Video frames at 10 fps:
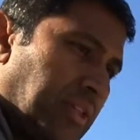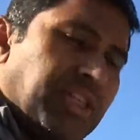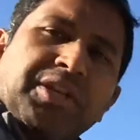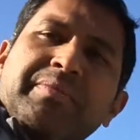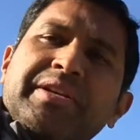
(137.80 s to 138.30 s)

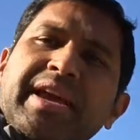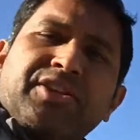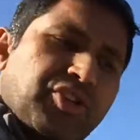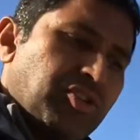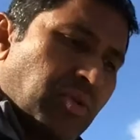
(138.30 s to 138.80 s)

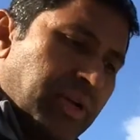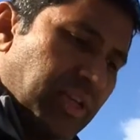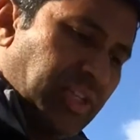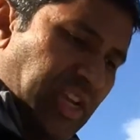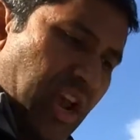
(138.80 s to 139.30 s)
determination to
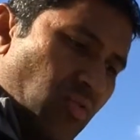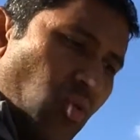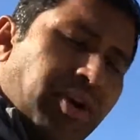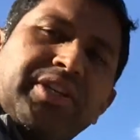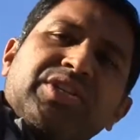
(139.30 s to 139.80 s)
understand
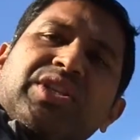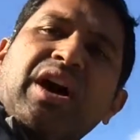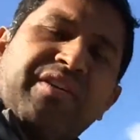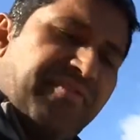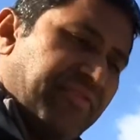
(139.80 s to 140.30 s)
what is
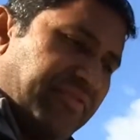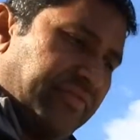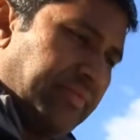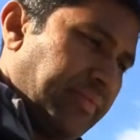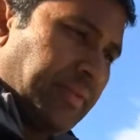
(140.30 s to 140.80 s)
life.
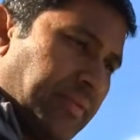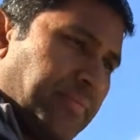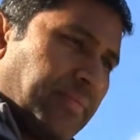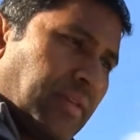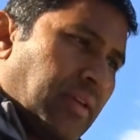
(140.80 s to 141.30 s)

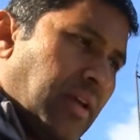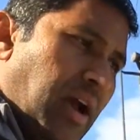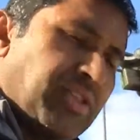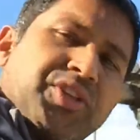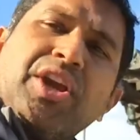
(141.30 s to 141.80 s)

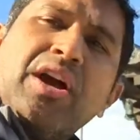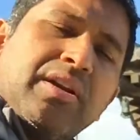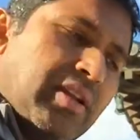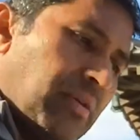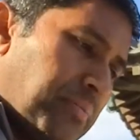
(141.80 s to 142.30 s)
As a
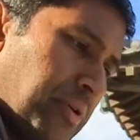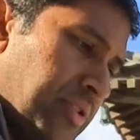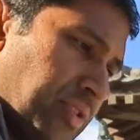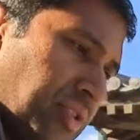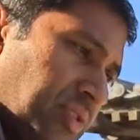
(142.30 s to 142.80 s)
young little
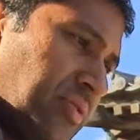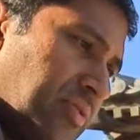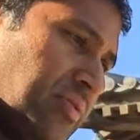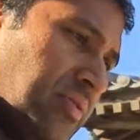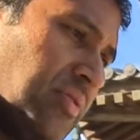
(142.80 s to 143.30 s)
prince
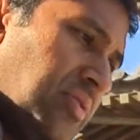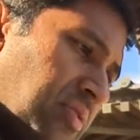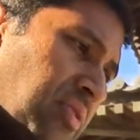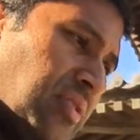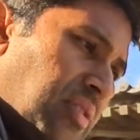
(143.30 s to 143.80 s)

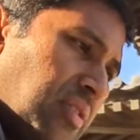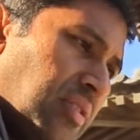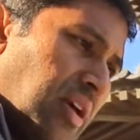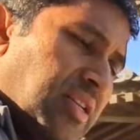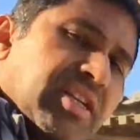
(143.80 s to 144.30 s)

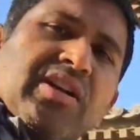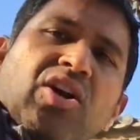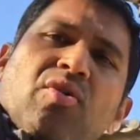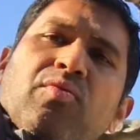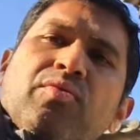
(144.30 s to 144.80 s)
that did
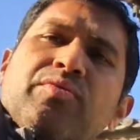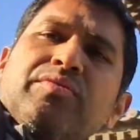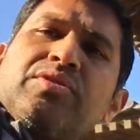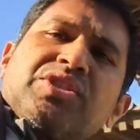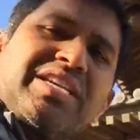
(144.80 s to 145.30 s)
not
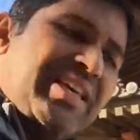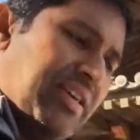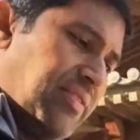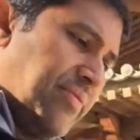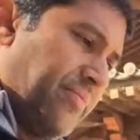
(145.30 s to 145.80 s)
see